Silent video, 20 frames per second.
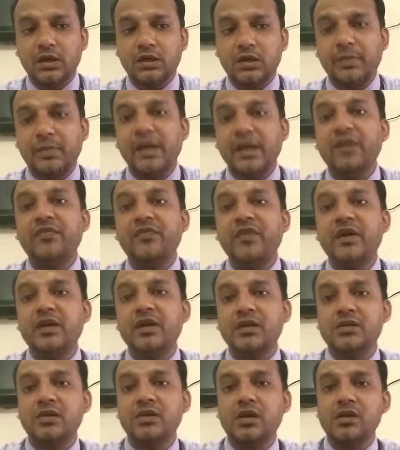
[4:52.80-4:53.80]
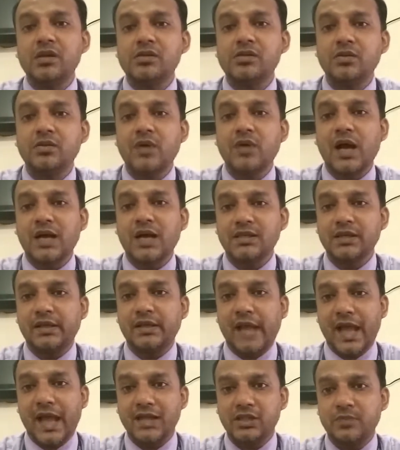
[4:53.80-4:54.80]
Benefit is also, as a
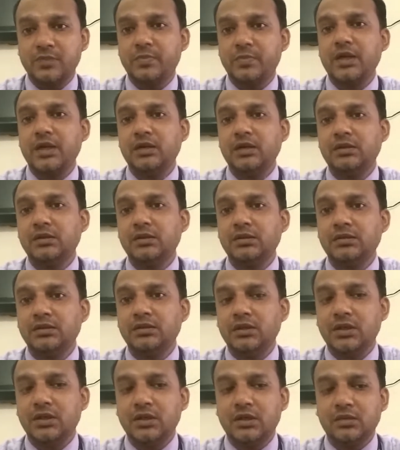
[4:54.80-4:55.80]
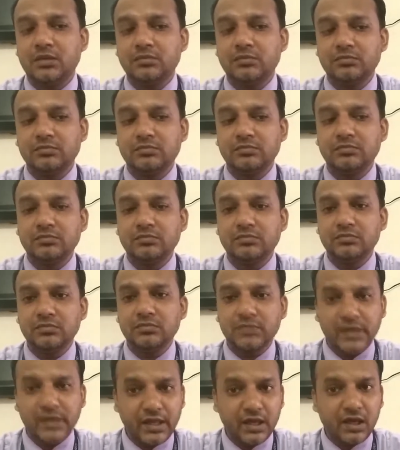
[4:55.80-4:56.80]
taxpayer,
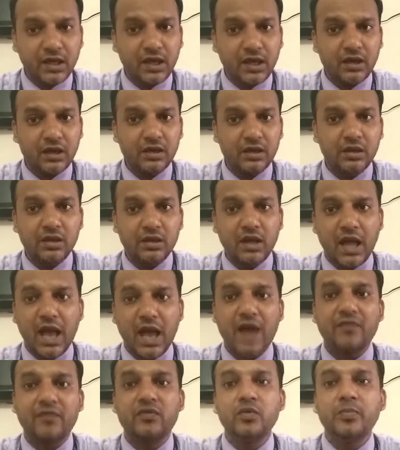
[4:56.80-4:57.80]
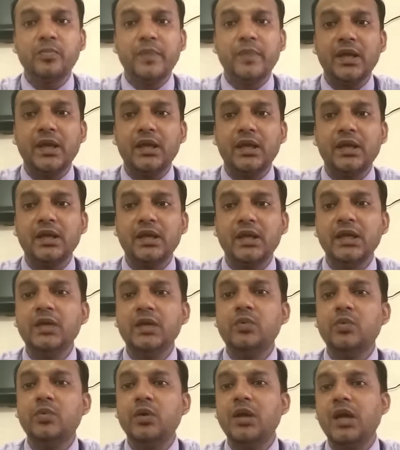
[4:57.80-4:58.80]
they have to pay
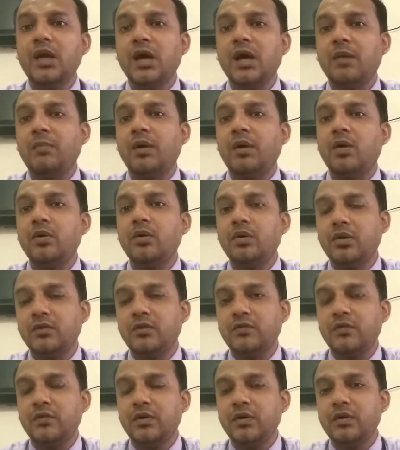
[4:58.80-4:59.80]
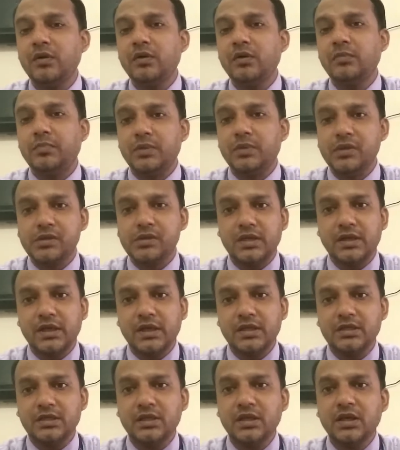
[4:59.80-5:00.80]
equal amount of
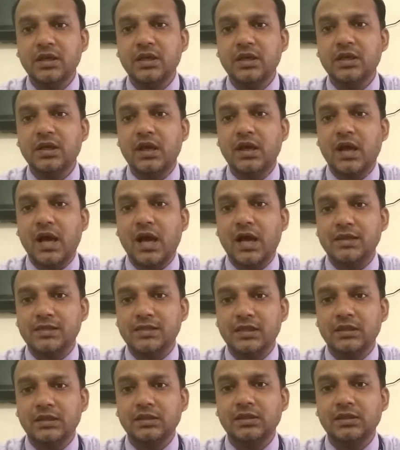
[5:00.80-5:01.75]
percentage as a